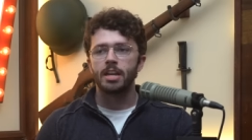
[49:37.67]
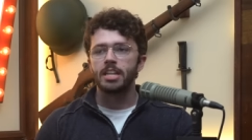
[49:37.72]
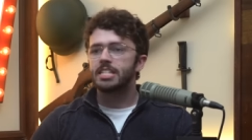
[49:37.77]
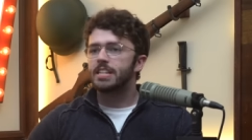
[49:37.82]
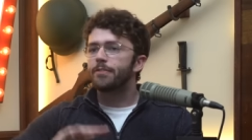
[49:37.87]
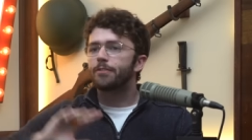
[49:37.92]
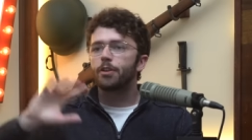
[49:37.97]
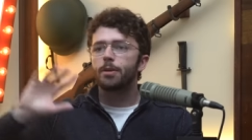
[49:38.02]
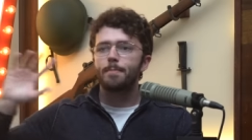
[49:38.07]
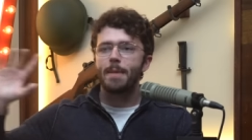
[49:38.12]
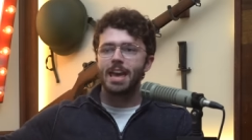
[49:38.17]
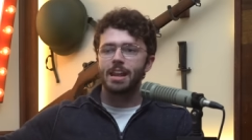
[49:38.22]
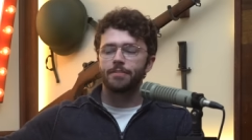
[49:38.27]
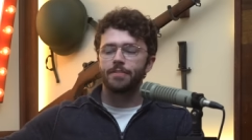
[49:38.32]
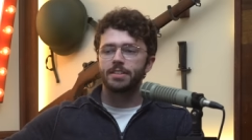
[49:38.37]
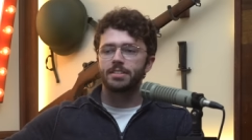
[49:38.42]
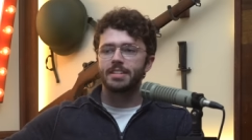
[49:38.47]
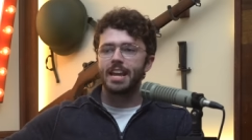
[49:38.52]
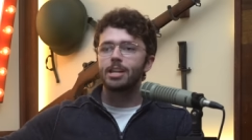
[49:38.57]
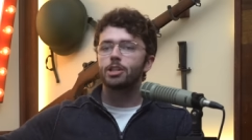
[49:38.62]
different
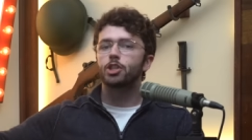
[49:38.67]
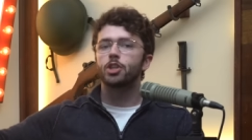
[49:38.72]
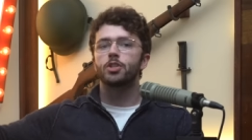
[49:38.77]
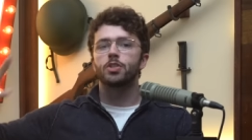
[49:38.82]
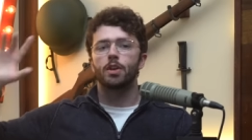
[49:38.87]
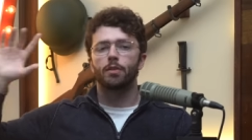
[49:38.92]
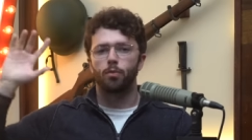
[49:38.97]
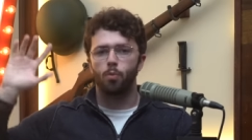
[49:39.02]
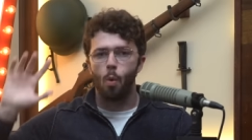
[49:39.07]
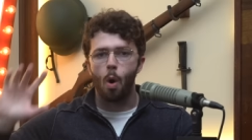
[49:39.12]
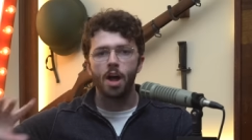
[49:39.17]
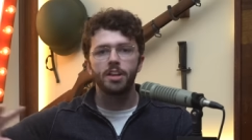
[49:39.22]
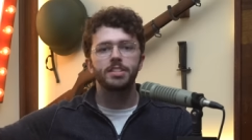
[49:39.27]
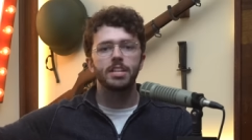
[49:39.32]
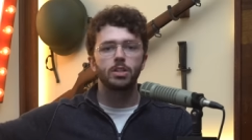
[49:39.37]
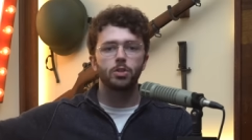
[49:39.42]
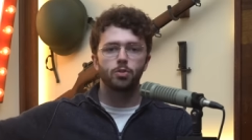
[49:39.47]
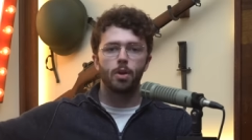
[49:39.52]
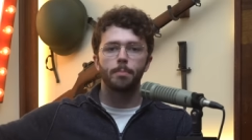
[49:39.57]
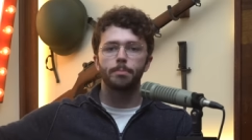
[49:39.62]
manifestations of
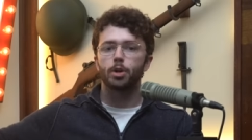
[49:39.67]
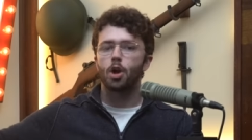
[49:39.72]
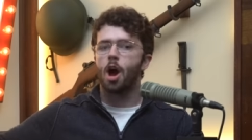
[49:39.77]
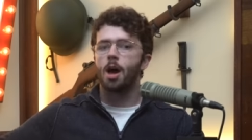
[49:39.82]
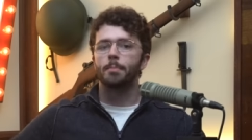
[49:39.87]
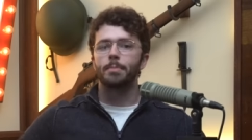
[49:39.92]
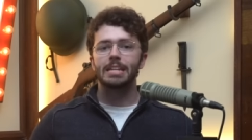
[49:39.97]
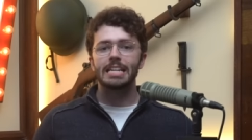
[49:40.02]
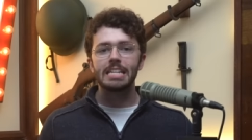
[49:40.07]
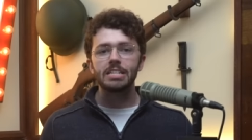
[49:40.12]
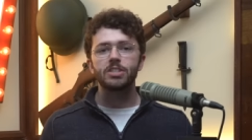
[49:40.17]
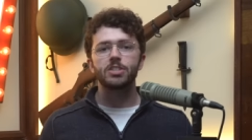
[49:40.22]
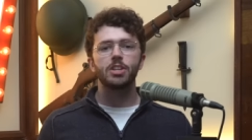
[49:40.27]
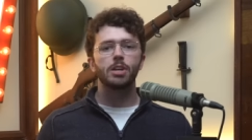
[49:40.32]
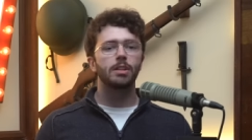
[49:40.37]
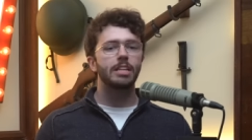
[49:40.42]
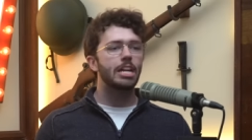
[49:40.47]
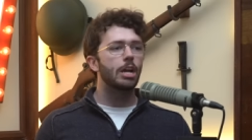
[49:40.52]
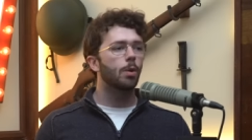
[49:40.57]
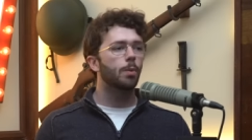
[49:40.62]
wanting Trump gone, but he's
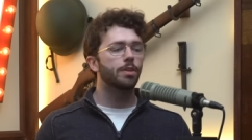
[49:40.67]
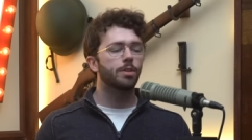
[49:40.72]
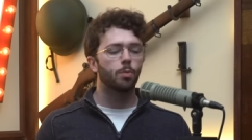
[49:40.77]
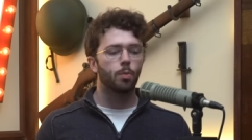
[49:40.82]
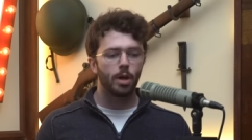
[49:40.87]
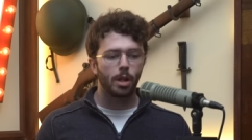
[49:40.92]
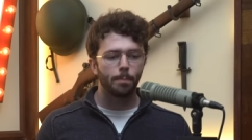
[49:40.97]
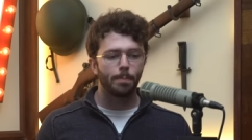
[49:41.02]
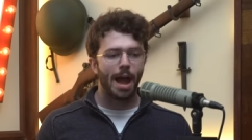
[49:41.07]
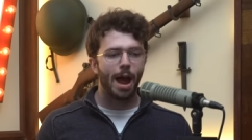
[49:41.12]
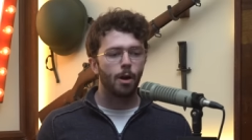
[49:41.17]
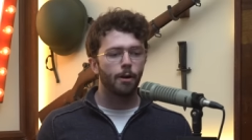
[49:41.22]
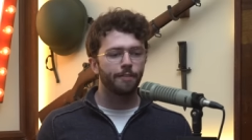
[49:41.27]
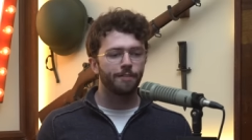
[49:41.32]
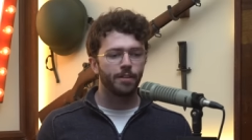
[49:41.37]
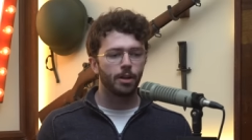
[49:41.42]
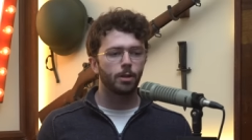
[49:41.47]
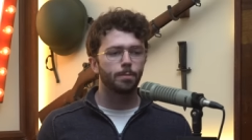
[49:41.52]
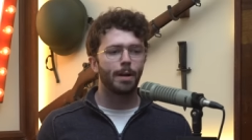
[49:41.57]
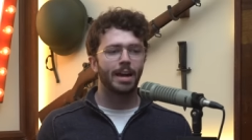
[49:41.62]
still here with a willpower
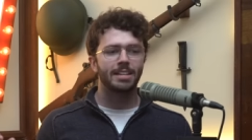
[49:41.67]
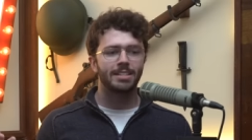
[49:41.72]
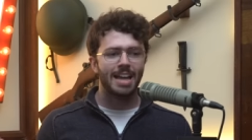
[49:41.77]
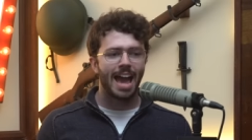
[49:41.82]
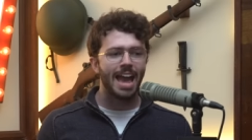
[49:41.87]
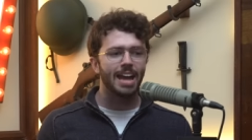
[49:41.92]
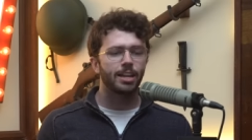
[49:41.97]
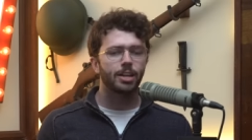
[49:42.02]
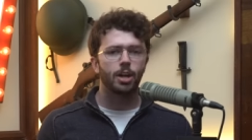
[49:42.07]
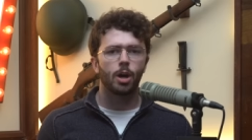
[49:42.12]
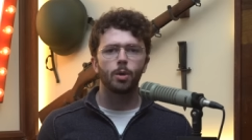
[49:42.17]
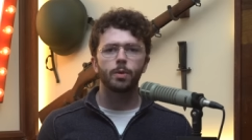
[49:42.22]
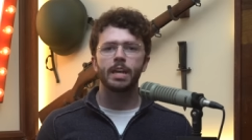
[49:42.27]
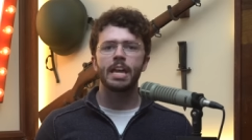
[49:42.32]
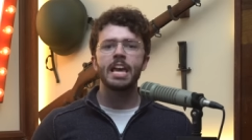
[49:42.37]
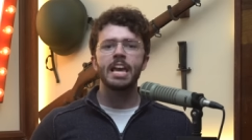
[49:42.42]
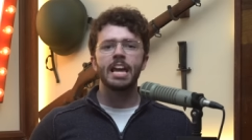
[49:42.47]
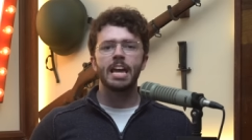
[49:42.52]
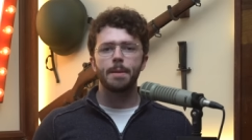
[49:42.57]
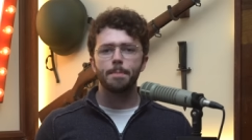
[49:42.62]
filled by Diet Coke
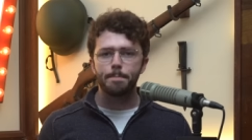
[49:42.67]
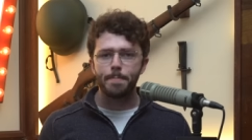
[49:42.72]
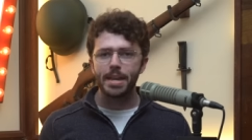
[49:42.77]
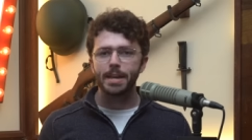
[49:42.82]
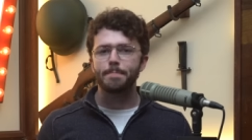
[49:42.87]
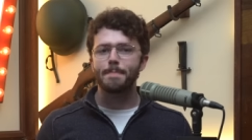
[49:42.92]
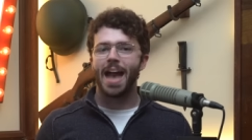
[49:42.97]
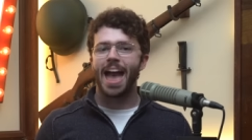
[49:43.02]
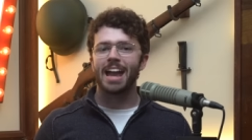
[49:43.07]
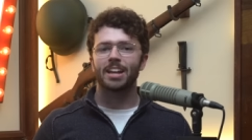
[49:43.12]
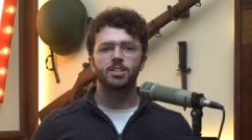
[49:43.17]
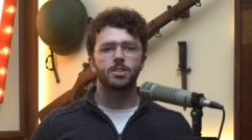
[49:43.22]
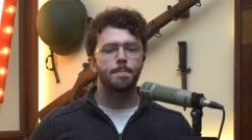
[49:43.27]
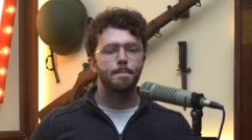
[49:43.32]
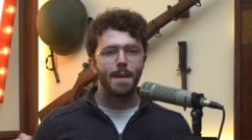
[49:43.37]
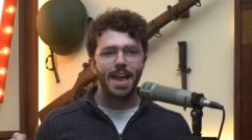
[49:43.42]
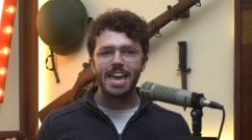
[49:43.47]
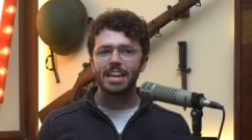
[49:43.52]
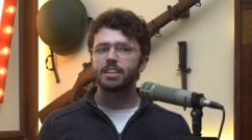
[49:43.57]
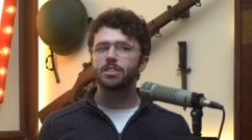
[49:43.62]
and Big Macs. The
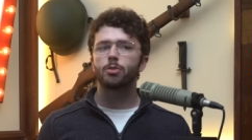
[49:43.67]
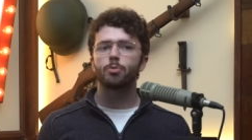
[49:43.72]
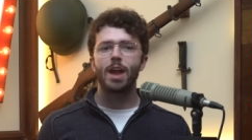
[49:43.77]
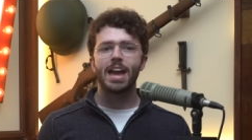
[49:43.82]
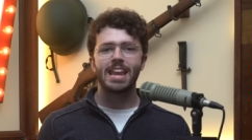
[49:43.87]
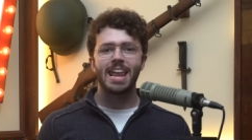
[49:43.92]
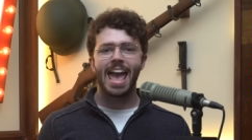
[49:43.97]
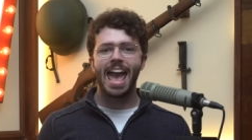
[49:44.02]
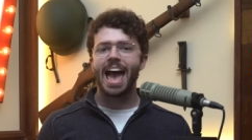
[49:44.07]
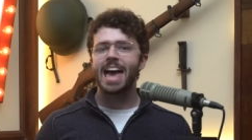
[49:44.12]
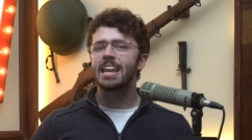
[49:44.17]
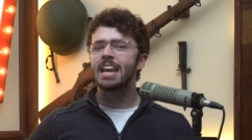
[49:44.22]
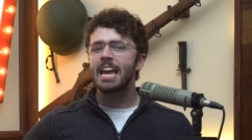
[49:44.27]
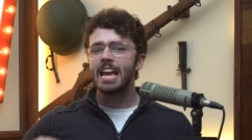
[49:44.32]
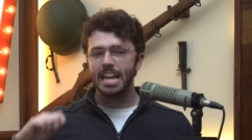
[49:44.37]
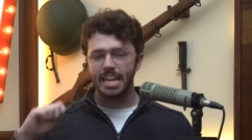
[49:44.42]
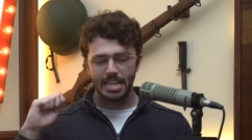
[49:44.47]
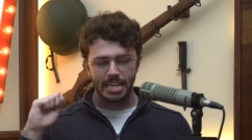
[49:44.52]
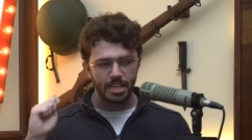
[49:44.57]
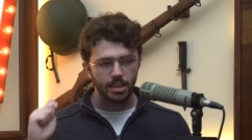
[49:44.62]
man in the red hat
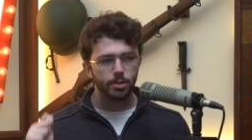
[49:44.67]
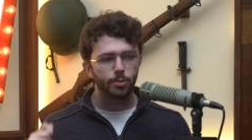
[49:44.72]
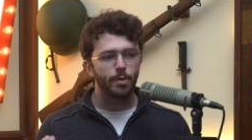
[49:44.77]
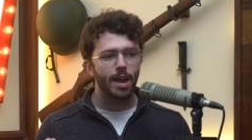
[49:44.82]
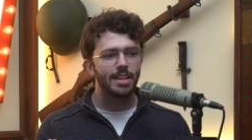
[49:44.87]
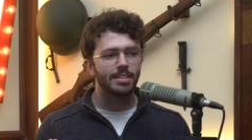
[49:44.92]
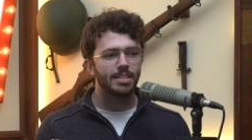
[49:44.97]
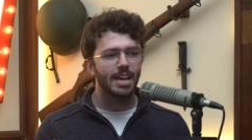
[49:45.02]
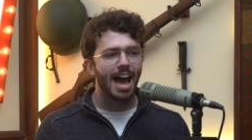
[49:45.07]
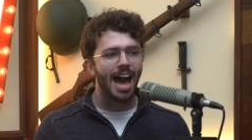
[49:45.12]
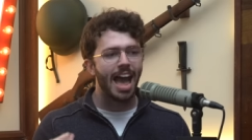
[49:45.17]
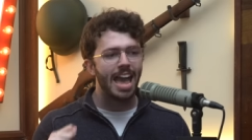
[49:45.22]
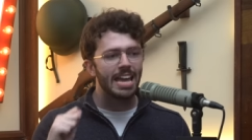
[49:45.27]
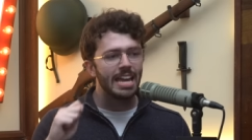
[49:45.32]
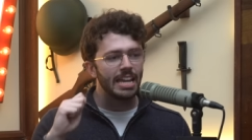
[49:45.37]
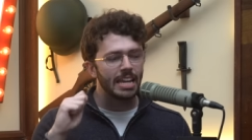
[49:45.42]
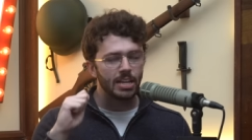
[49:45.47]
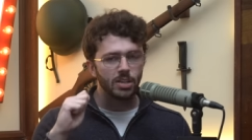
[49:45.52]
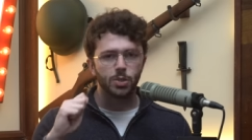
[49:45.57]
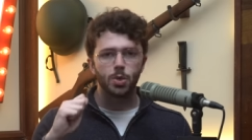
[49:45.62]
and in the red tie
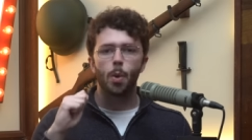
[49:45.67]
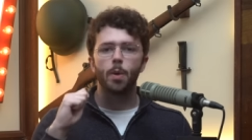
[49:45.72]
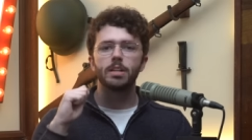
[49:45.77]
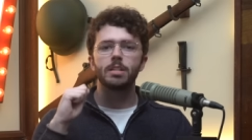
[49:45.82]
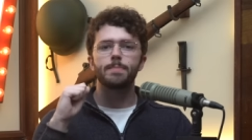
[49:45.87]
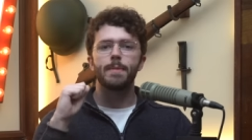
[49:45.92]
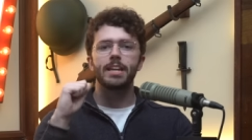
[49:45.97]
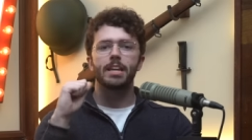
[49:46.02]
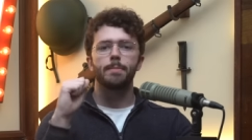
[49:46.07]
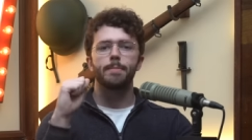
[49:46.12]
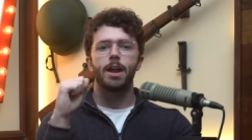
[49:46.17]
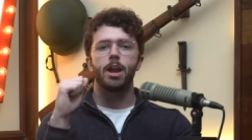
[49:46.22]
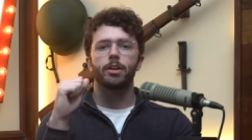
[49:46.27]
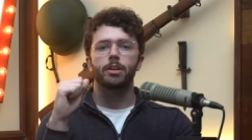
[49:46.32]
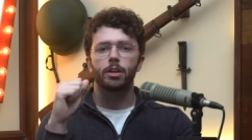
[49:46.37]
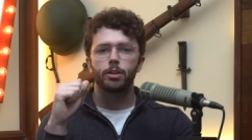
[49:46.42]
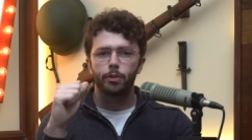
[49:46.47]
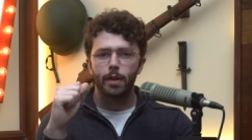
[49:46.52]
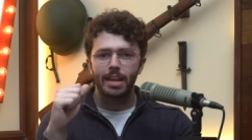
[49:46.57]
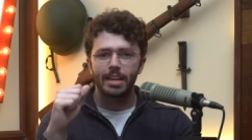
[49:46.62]
is going to make
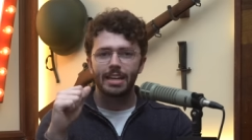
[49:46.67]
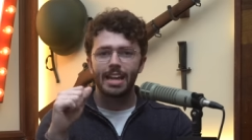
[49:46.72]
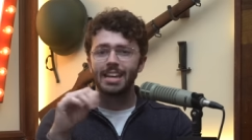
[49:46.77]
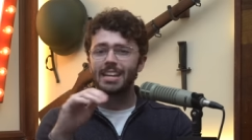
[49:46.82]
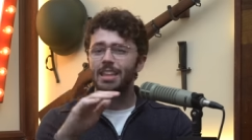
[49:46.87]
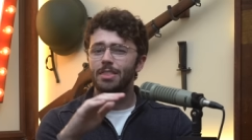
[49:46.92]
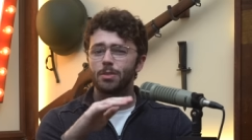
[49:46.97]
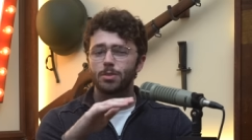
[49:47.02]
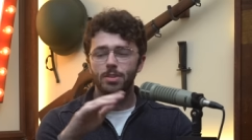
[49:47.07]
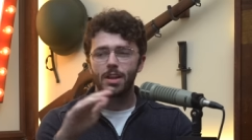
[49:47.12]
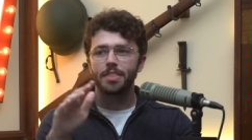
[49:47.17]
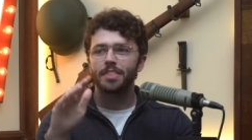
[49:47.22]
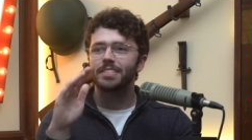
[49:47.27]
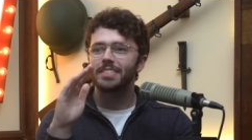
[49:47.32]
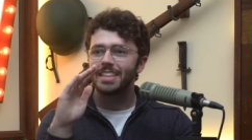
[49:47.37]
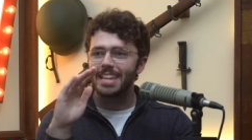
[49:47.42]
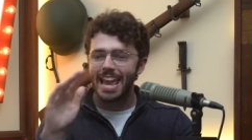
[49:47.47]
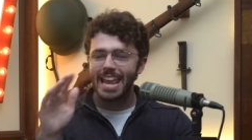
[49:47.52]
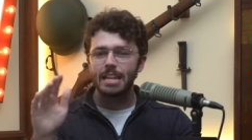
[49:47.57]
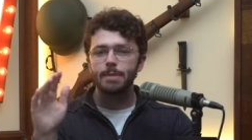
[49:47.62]
America great again, and there's nothing
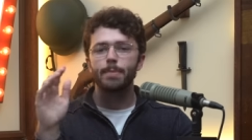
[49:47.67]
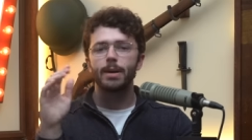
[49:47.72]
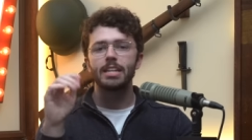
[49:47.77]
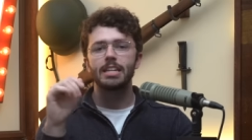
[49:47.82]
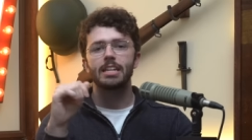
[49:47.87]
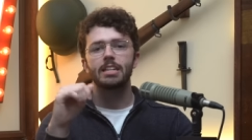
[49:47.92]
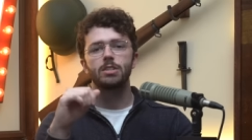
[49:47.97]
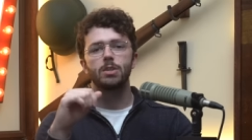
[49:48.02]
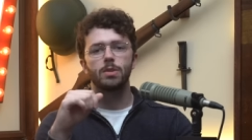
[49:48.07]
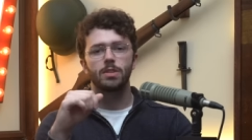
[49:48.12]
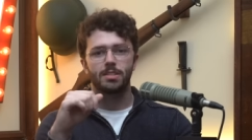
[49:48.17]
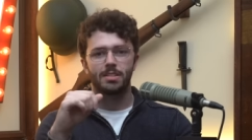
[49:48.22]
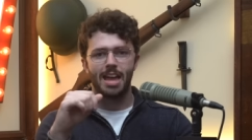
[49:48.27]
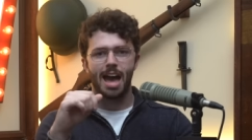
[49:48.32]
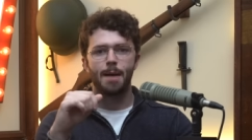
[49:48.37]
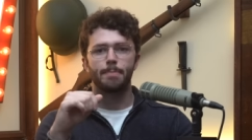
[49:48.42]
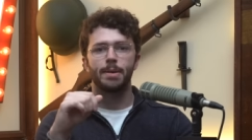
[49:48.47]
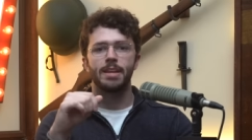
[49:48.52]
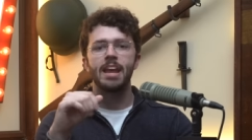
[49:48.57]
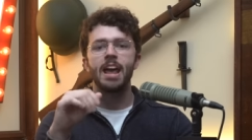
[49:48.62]
that anybody can do to
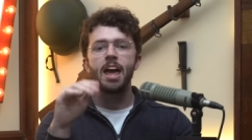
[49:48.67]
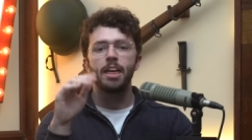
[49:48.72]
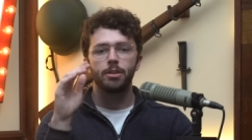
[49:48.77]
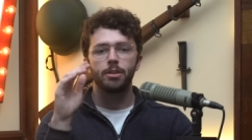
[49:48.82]
stop it.